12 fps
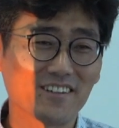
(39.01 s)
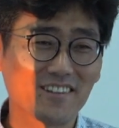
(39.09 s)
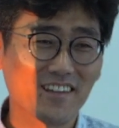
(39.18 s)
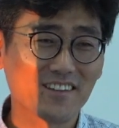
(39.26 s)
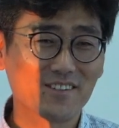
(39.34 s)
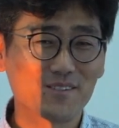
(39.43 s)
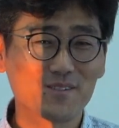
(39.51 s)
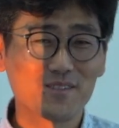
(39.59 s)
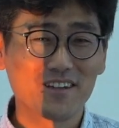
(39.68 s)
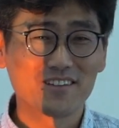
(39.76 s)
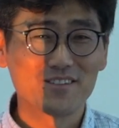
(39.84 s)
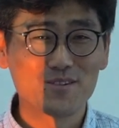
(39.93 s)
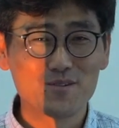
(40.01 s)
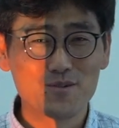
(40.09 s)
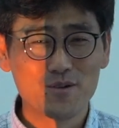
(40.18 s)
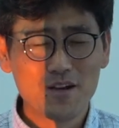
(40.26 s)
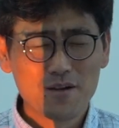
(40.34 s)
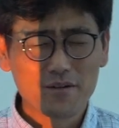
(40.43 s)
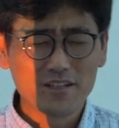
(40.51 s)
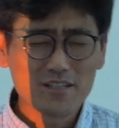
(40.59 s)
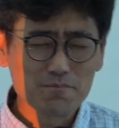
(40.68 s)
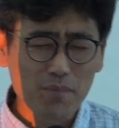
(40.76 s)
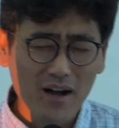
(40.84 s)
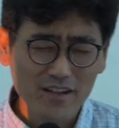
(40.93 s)
And thank you that you, it
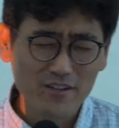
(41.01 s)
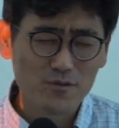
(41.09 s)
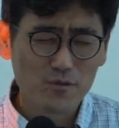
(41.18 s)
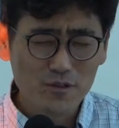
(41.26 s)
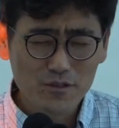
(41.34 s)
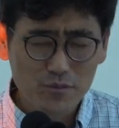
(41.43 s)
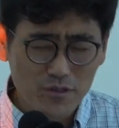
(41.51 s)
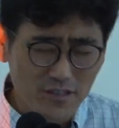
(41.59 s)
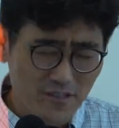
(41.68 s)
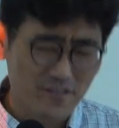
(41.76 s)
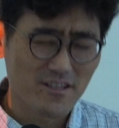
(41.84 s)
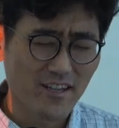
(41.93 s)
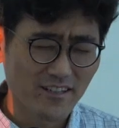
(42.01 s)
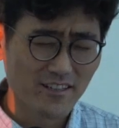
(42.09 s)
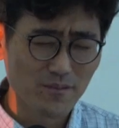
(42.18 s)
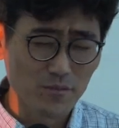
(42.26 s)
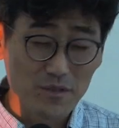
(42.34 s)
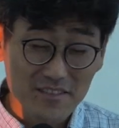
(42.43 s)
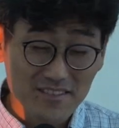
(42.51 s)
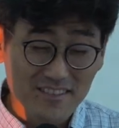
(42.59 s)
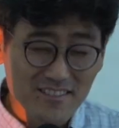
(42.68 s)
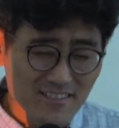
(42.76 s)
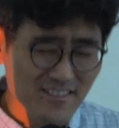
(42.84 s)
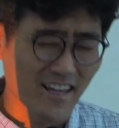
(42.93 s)
is by your word we're created, we're
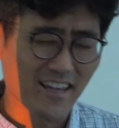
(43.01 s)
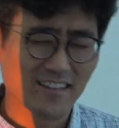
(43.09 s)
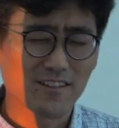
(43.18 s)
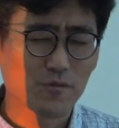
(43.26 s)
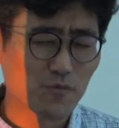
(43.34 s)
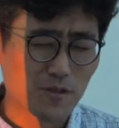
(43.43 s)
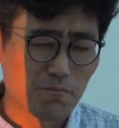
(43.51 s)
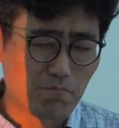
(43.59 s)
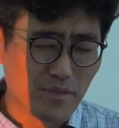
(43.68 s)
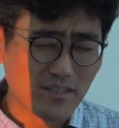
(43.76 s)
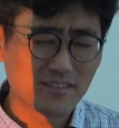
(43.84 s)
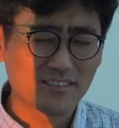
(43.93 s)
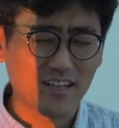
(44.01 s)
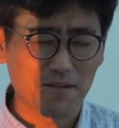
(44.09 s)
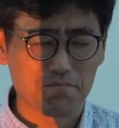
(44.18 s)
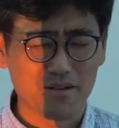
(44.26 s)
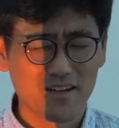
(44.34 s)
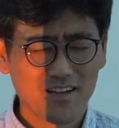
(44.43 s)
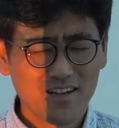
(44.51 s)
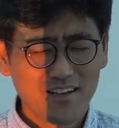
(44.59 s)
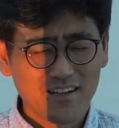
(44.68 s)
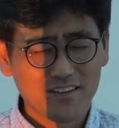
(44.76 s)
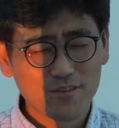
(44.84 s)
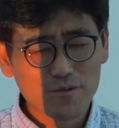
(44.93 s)
sustained, and we're built up.
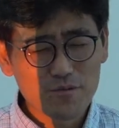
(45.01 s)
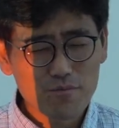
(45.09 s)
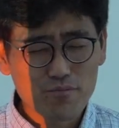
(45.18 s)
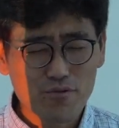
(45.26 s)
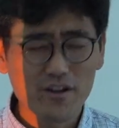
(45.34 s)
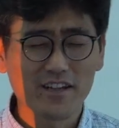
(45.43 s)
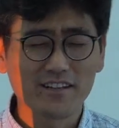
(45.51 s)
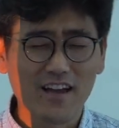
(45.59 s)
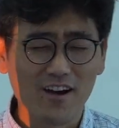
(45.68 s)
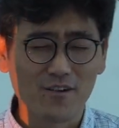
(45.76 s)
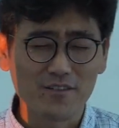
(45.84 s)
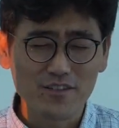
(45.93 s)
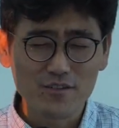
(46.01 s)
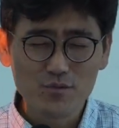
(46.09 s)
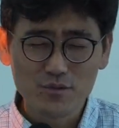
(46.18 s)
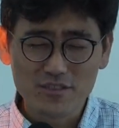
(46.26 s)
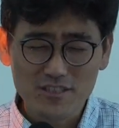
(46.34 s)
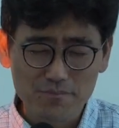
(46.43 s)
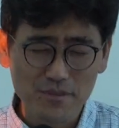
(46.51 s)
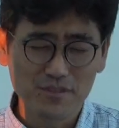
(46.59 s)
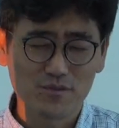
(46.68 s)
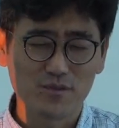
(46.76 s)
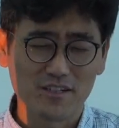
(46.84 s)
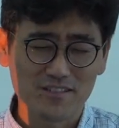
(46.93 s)
And Lord, we pray now that you would
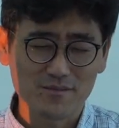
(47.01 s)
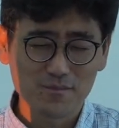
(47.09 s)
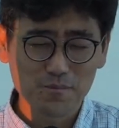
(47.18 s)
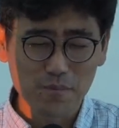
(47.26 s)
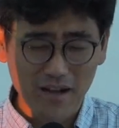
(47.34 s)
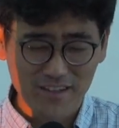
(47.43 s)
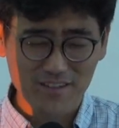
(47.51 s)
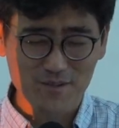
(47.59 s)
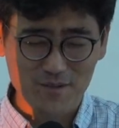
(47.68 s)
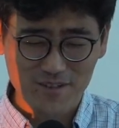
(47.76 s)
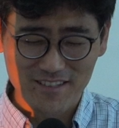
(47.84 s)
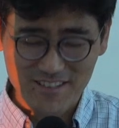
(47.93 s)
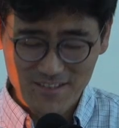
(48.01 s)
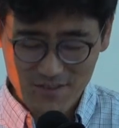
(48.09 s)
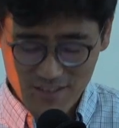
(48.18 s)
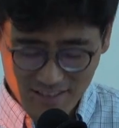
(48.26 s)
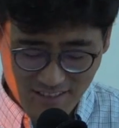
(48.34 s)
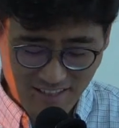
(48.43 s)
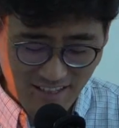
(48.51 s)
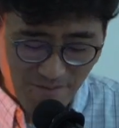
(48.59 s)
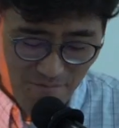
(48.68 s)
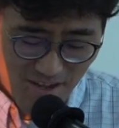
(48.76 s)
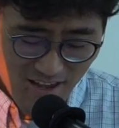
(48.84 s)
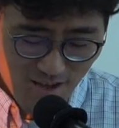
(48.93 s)
speak to us by your word. In Jesus'
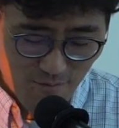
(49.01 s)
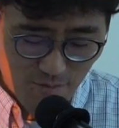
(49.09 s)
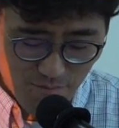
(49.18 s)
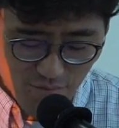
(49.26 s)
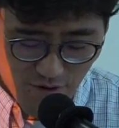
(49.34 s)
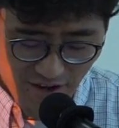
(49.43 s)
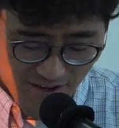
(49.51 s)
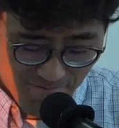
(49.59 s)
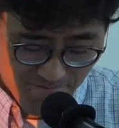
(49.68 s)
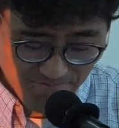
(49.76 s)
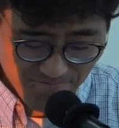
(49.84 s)
name we pray.